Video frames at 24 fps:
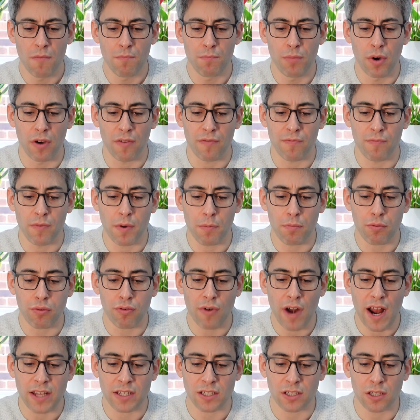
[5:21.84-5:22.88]
But from a
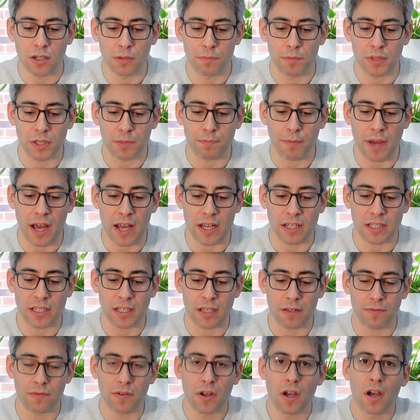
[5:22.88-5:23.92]
practical
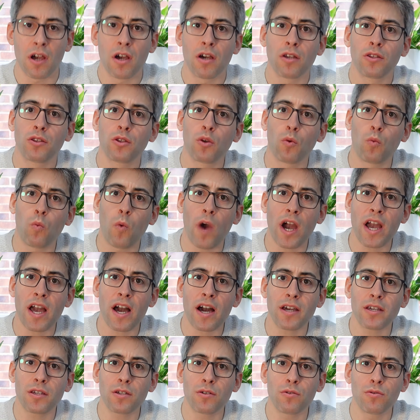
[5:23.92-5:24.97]
perspective, the way
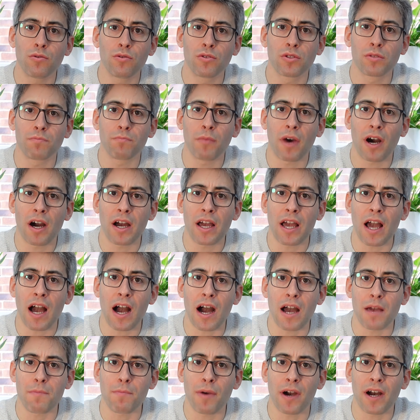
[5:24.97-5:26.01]
I use my
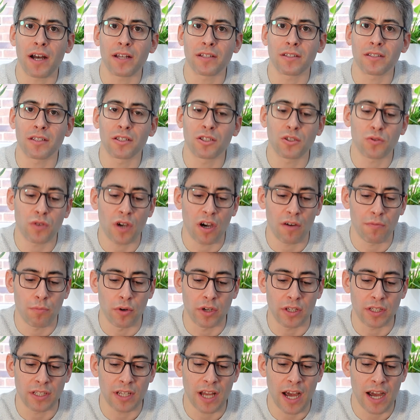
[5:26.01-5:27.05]
iPad, the
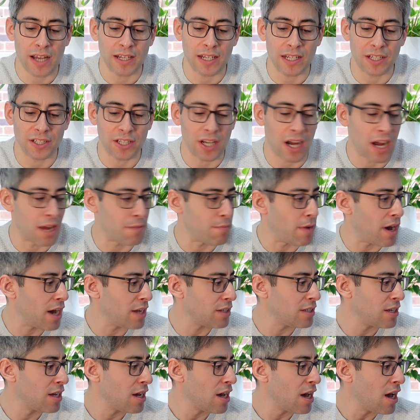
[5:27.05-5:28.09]
12.9 inch
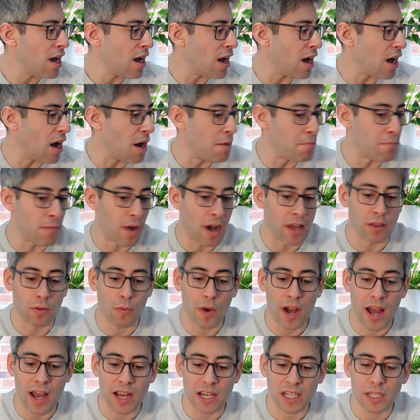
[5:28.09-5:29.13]
iPad, and the
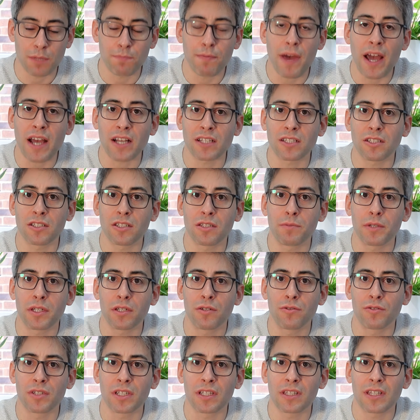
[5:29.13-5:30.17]
way I expect to be
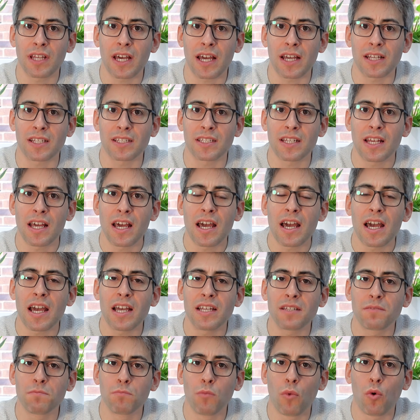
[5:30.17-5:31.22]
using this
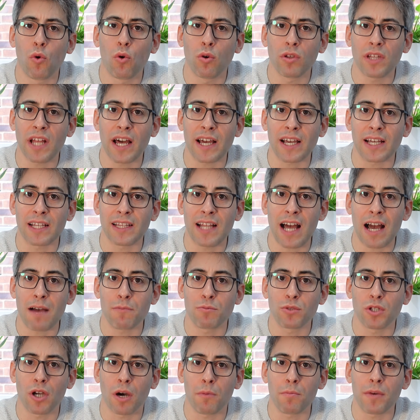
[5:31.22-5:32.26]
is more like a
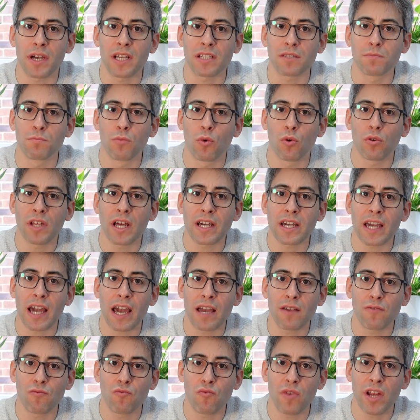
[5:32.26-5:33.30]
laptop. It's more like
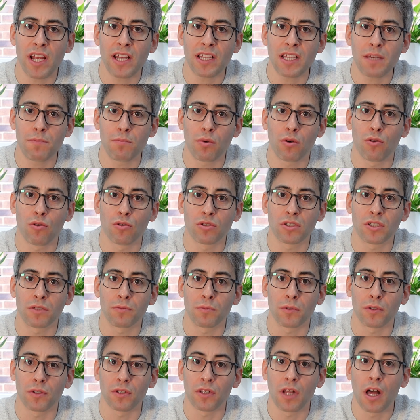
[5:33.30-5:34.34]
a really
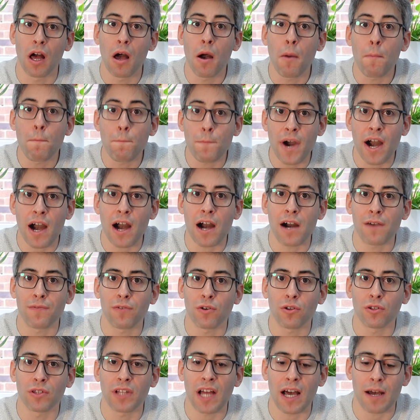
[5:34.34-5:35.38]
portable,
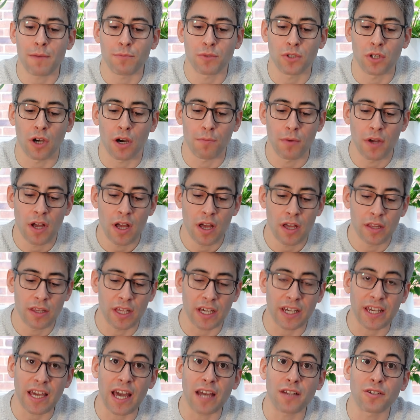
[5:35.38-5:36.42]
powerful laptop
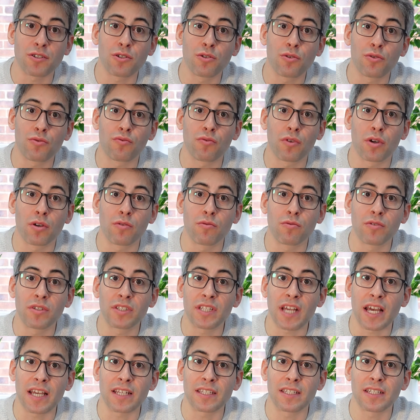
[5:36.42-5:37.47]
that gets you through
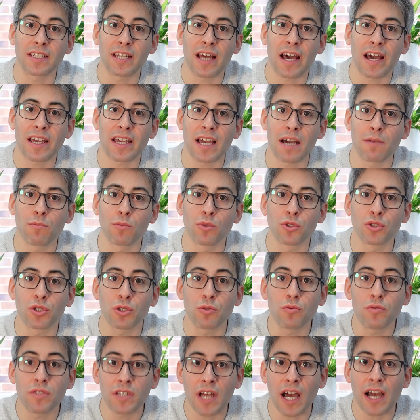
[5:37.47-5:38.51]
day to day and will do
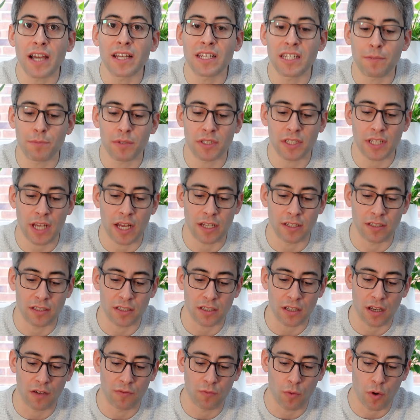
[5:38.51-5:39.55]

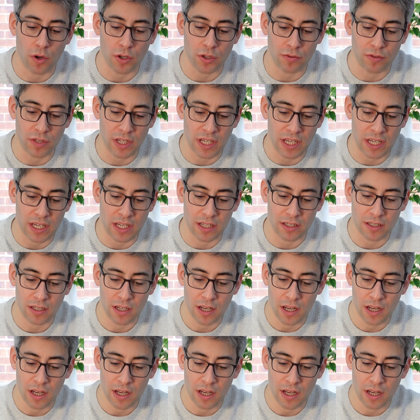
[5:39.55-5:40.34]
90% of what you need.